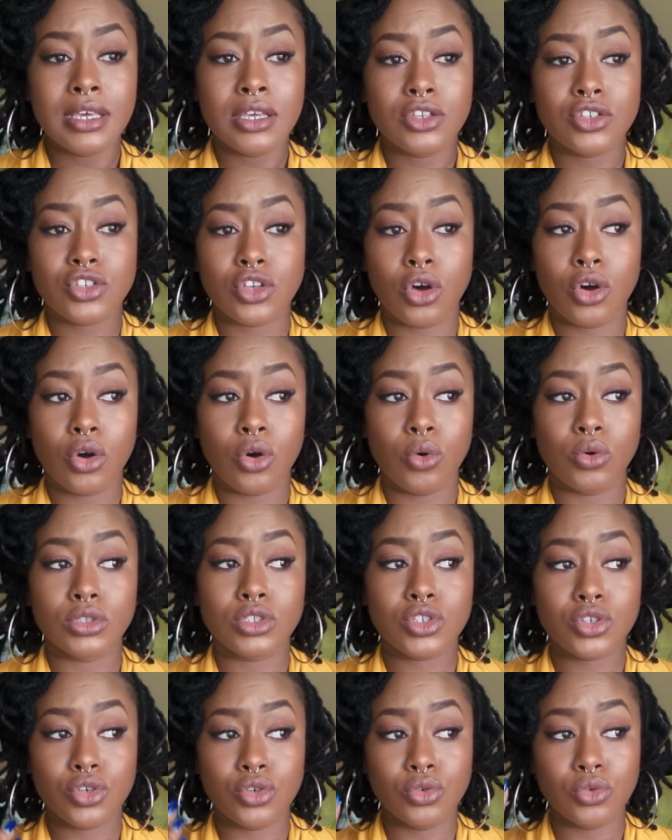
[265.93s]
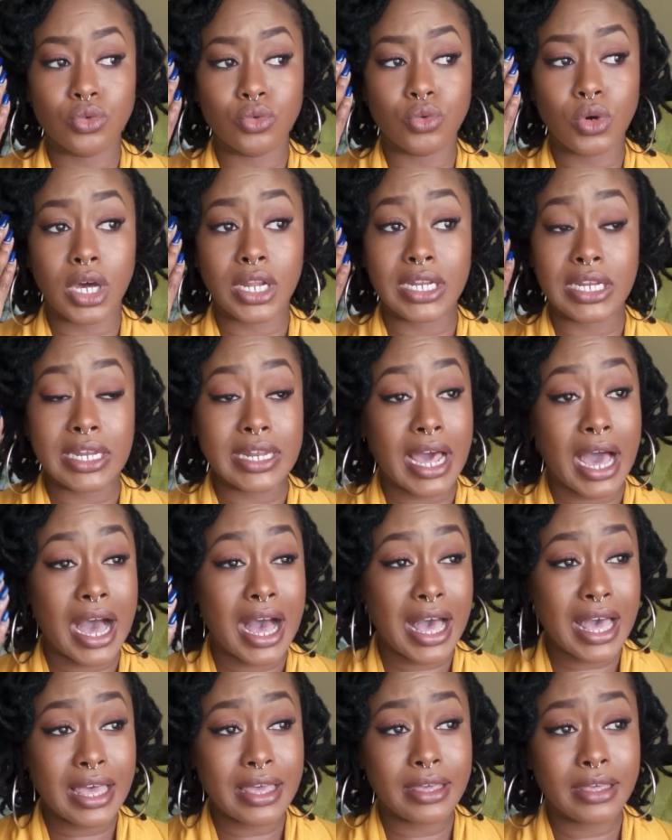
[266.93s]
So to
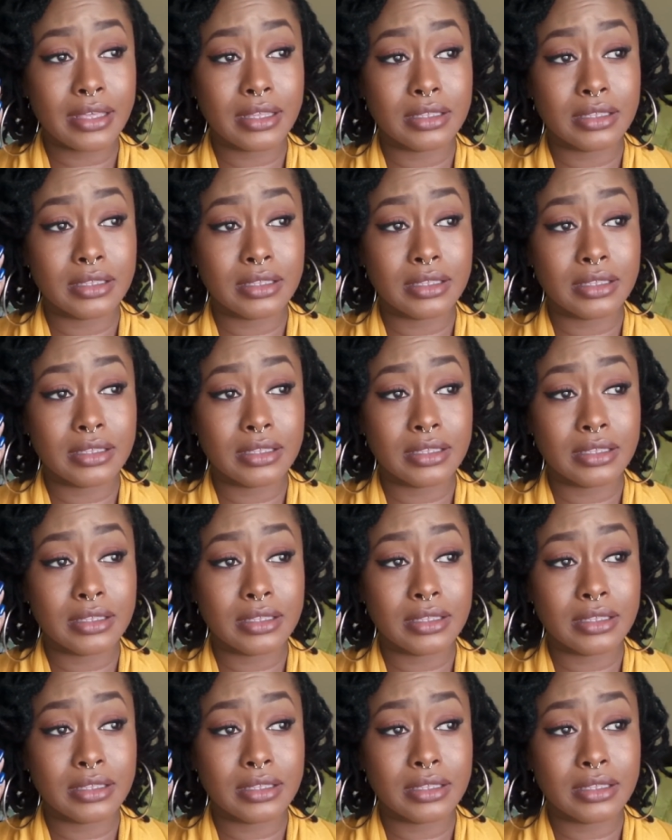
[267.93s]
not